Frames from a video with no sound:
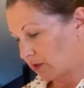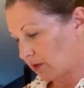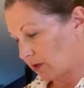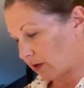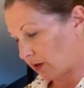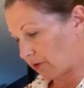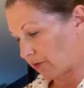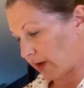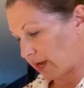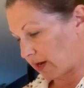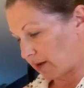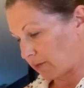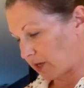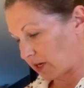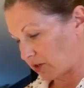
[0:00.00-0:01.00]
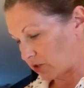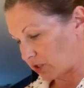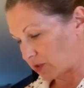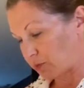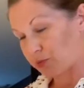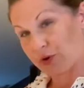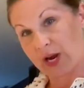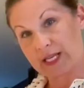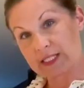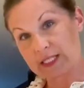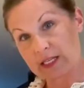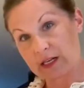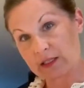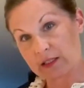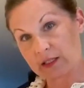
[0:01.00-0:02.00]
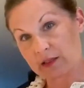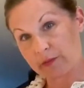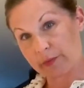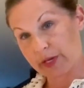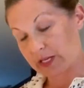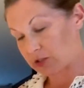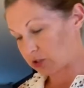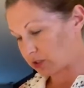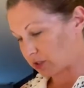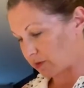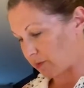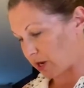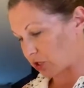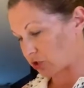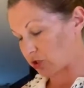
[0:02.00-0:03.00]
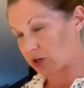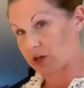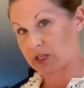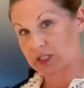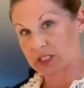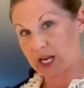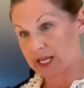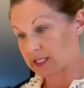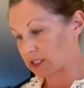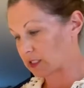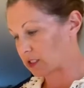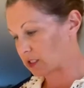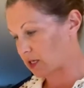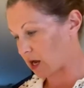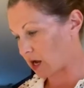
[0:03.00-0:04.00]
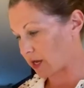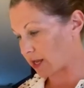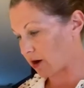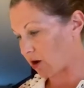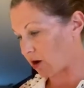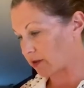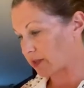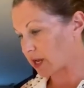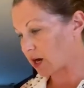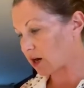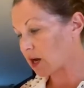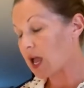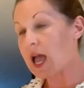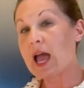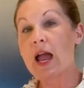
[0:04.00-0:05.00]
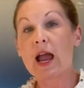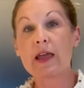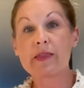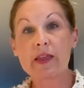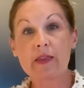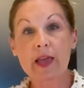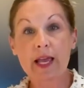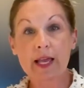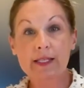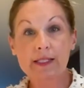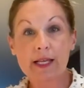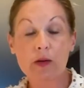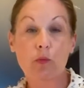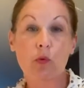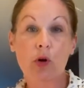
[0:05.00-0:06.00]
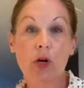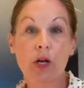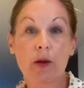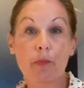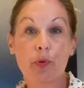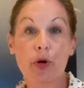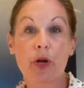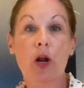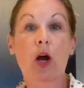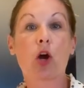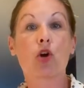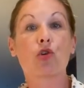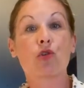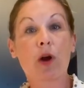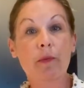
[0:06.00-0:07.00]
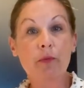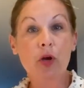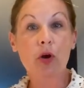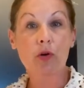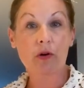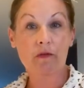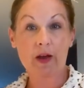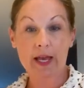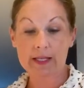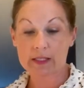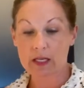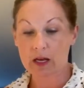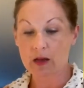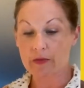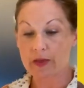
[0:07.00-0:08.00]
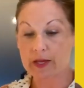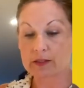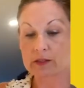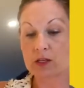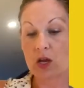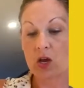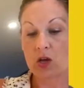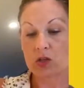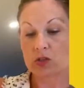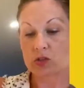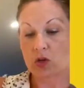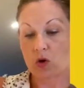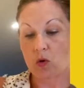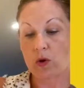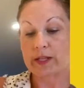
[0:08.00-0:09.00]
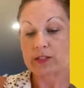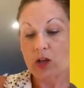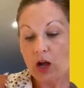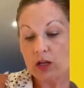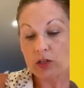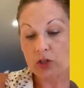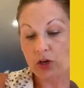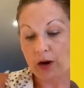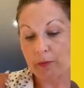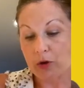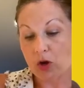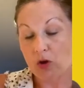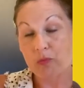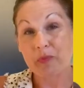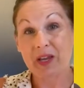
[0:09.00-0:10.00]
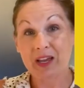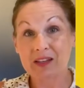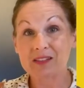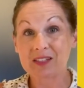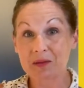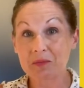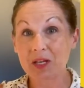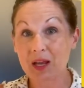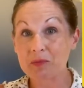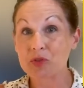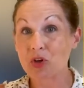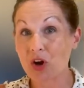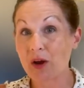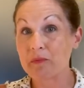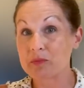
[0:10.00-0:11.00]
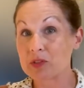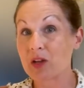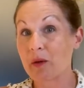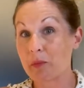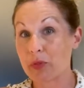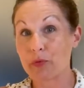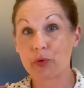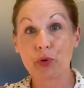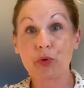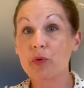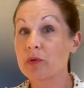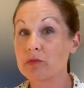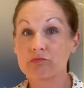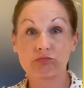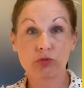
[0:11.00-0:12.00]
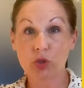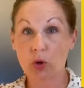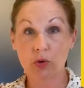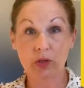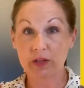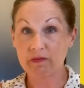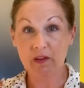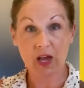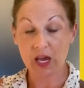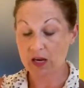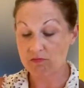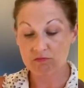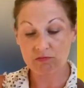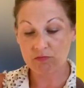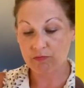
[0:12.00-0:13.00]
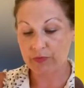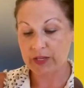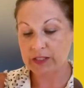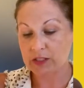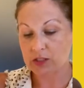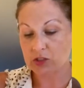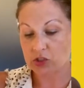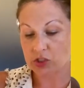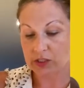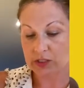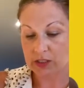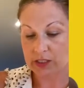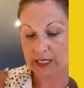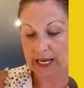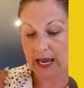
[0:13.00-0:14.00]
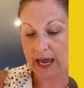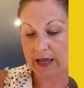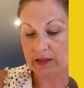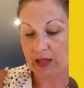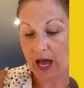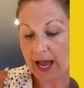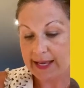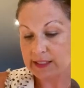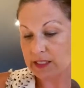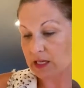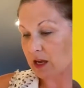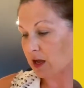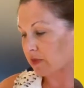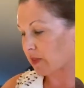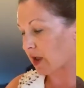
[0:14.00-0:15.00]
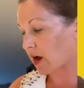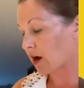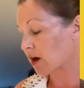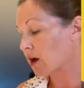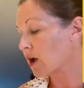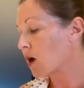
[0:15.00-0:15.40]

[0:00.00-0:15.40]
All right, and I'm gonna just press it a little bit just to make sure it's nice and snug and on there. And then, like I said, we're gonna put a crumb coat of icing on this. So it's called a crumb coat because sometimes crumbs come through, totally fine. This is just to get the icing on there.